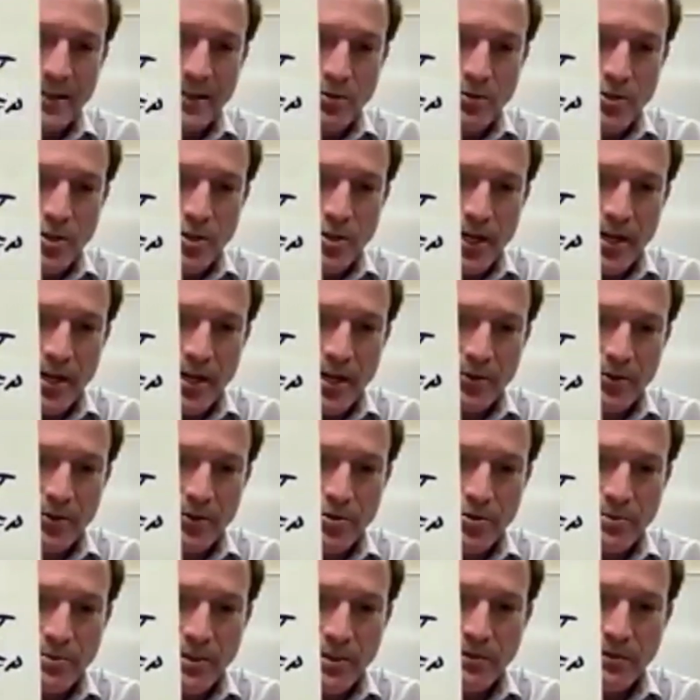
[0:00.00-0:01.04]
those together
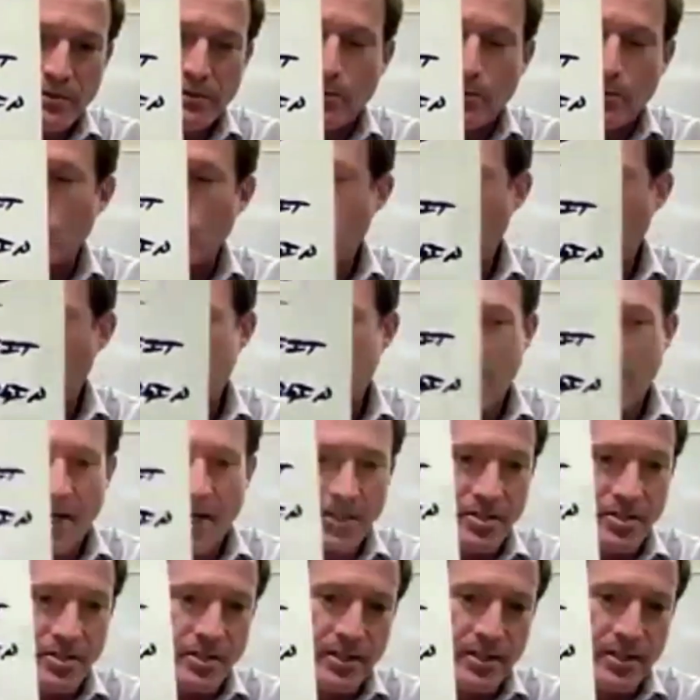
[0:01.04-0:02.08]
to be 40
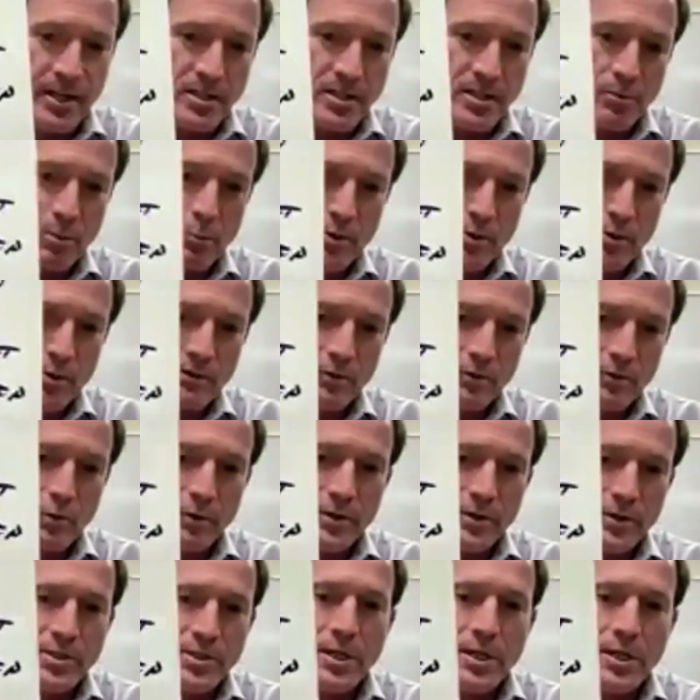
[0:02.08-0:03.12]
minus the decimal point, of
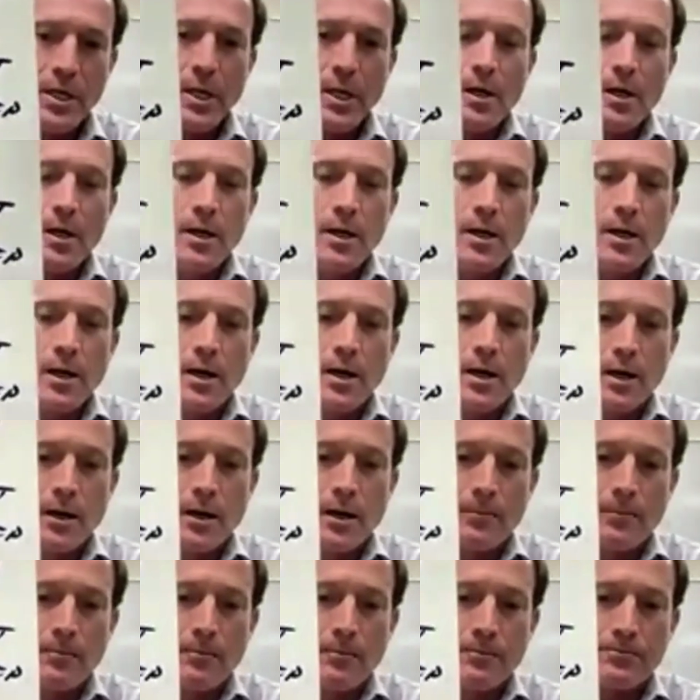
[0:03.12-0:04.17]
course.
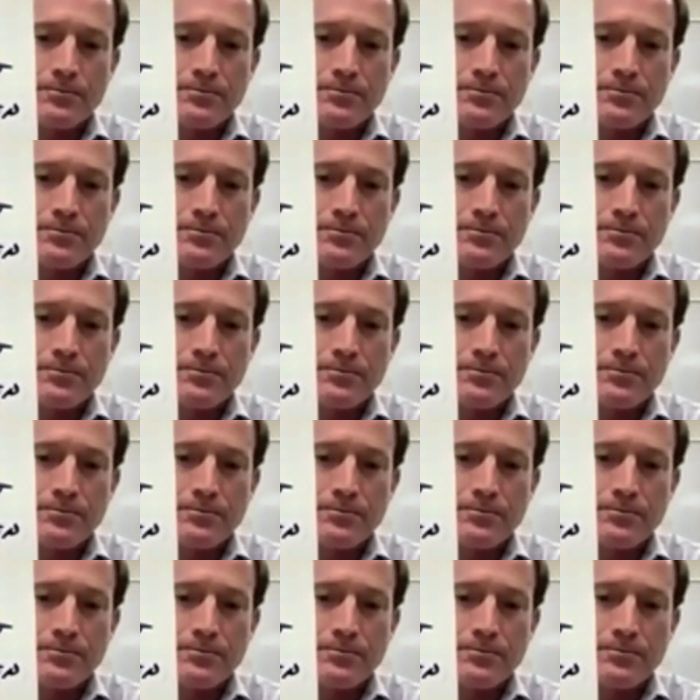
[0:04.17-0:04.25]
So